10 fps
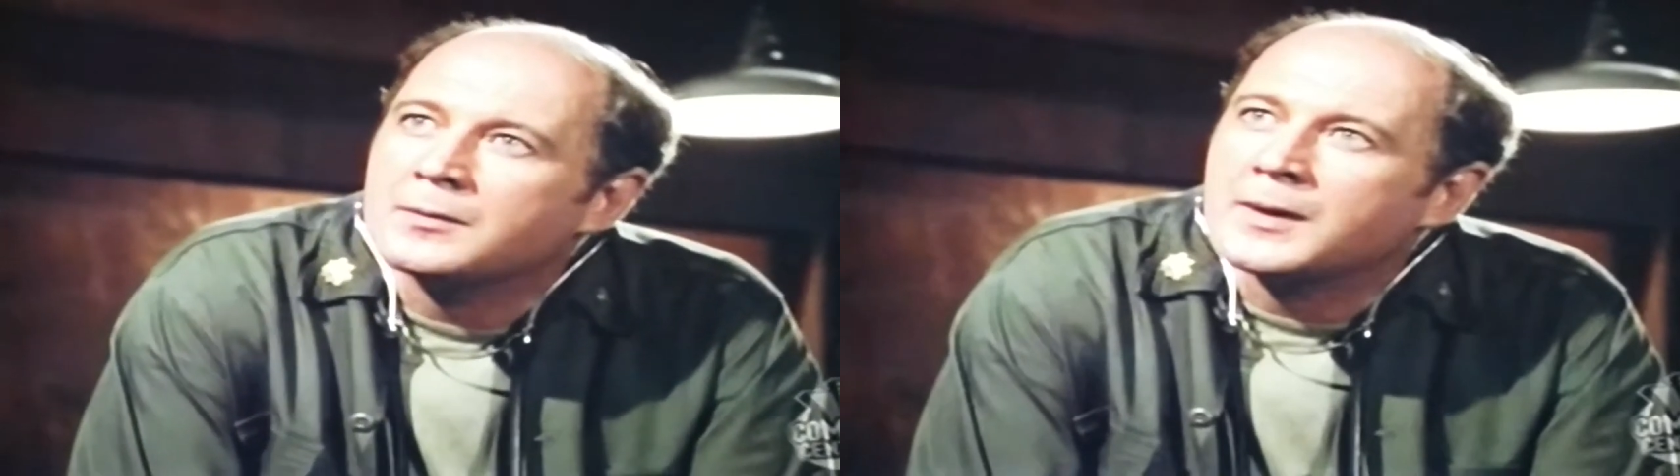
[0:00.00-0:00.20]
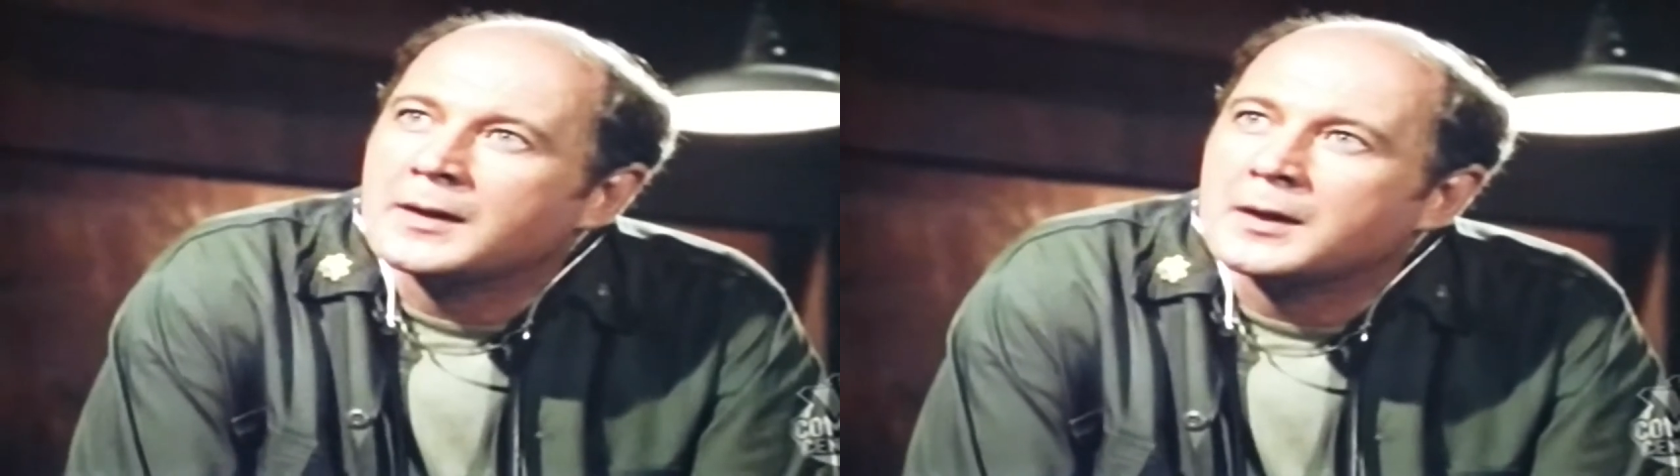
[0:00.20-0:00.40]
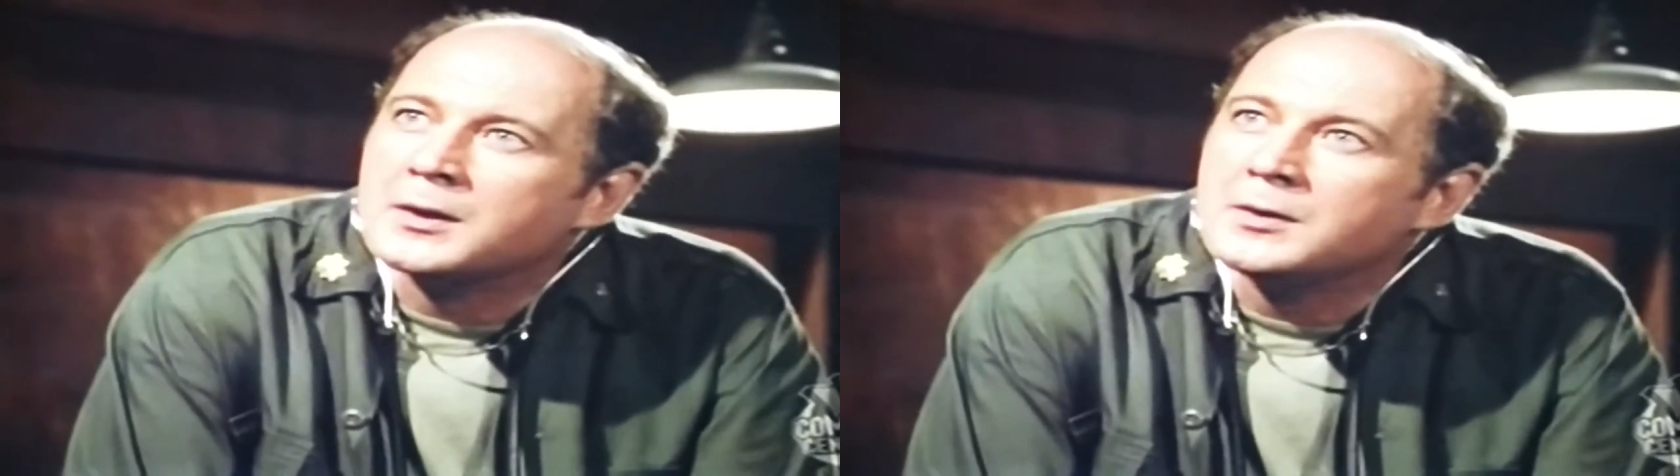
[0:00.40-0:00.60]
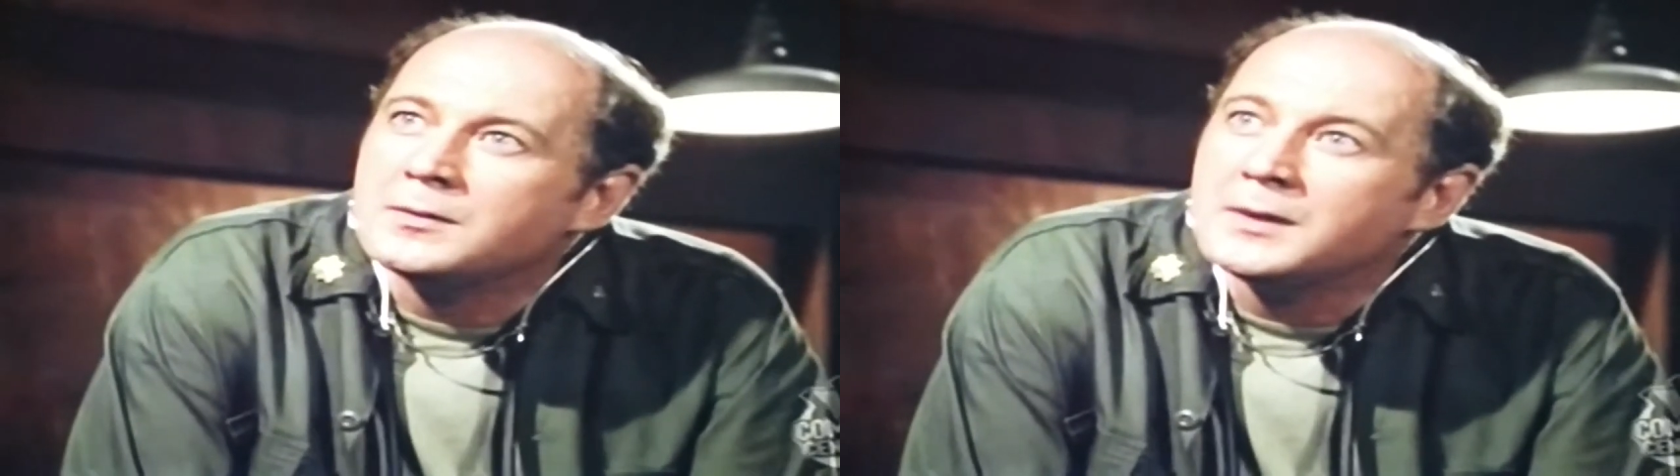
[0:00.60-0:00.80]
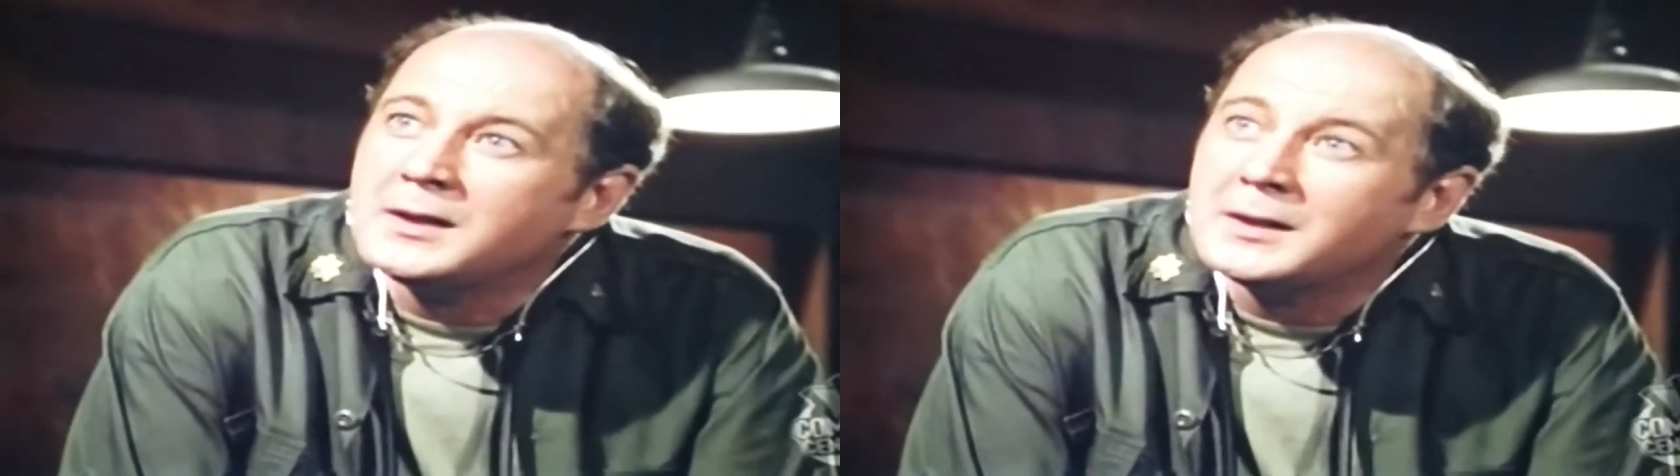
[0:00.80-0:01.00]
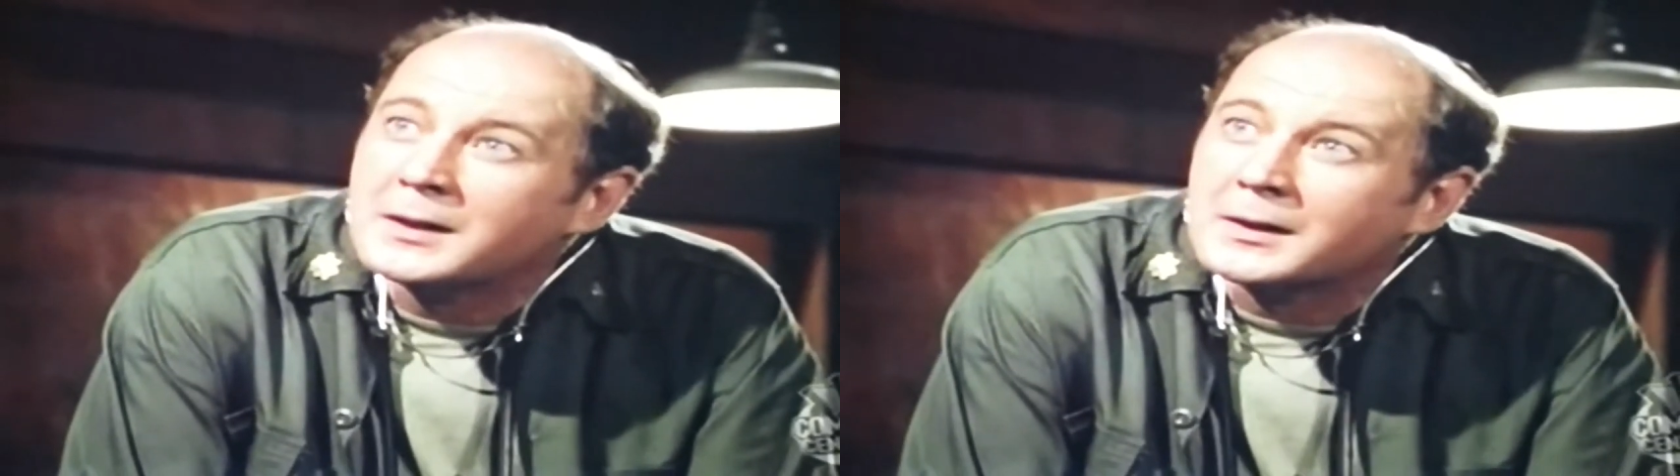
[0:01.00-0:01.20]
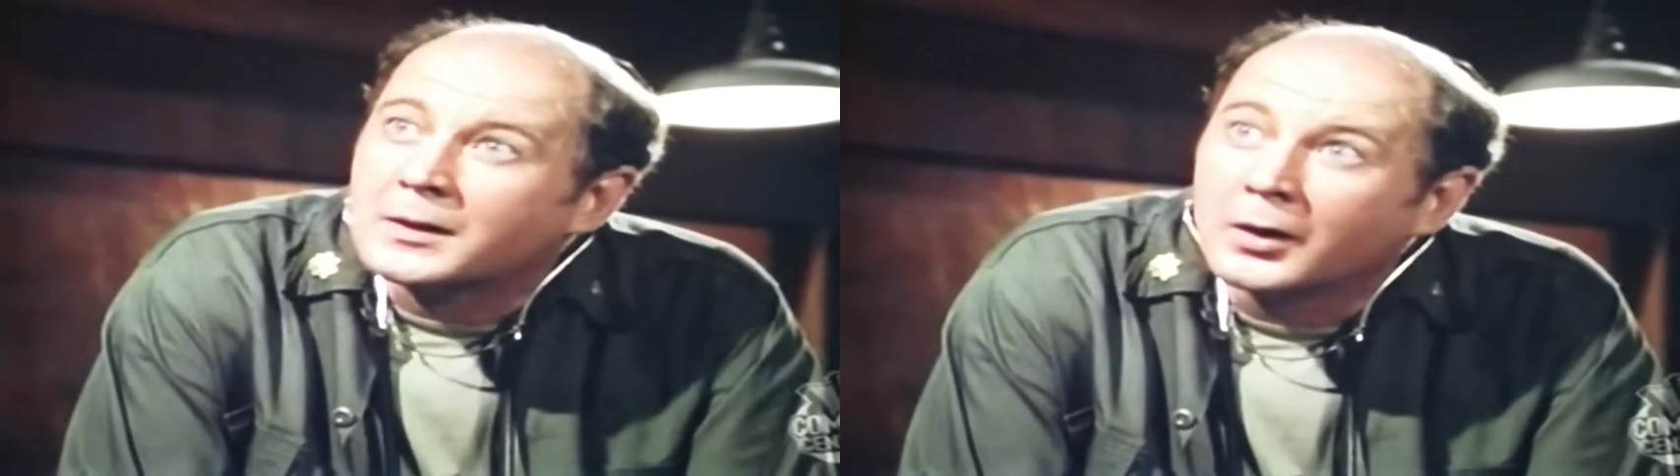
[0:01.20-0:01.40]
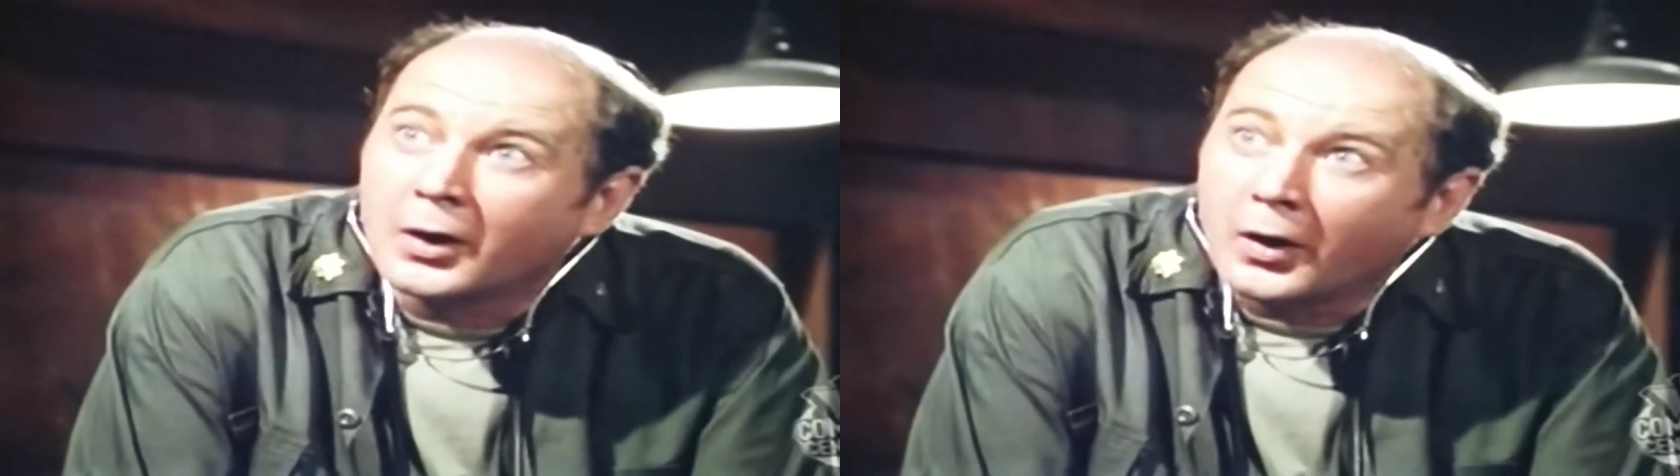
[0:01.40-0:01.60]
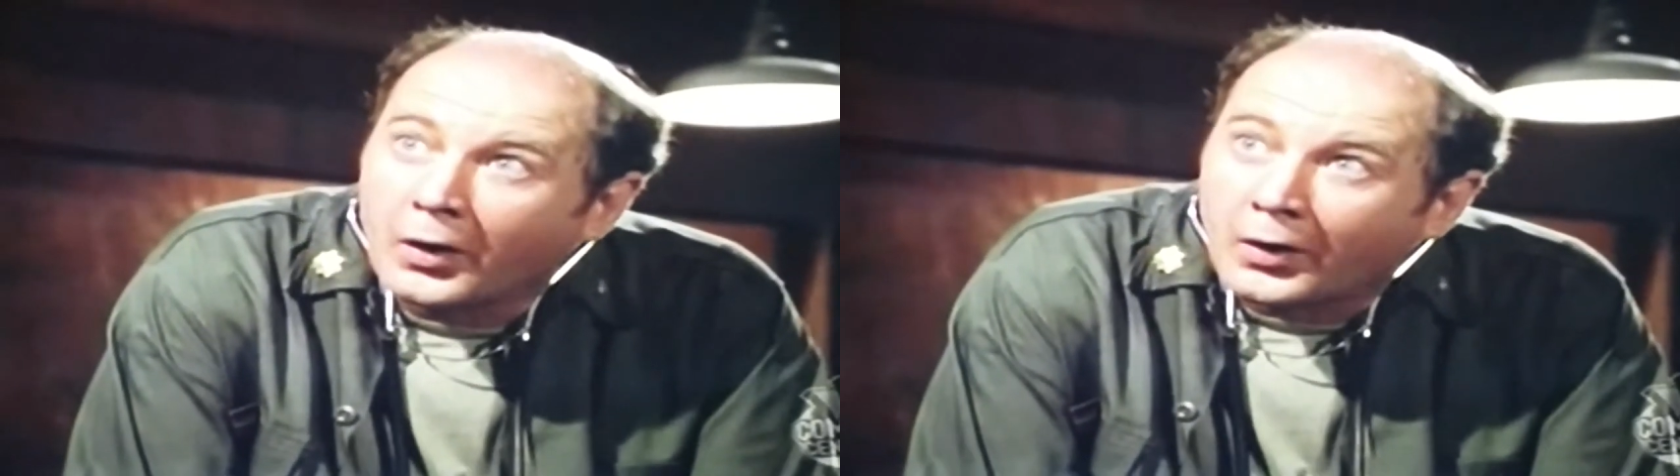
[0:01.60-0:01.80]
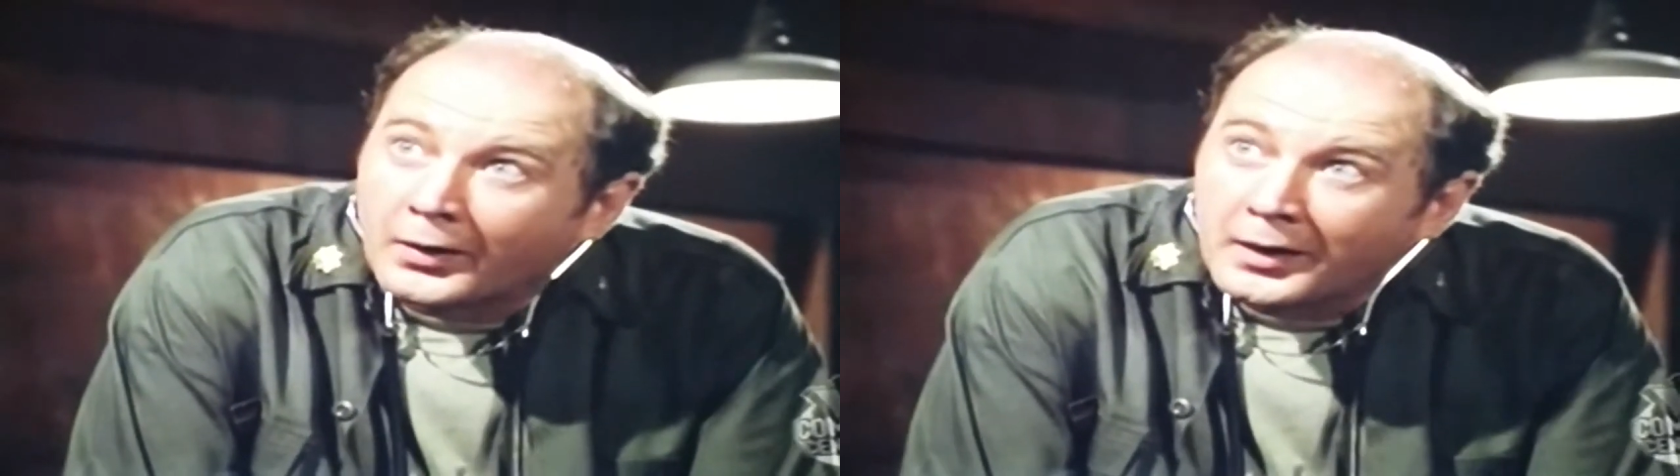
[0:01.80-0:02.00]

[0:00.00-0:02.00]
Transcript: whether you need it or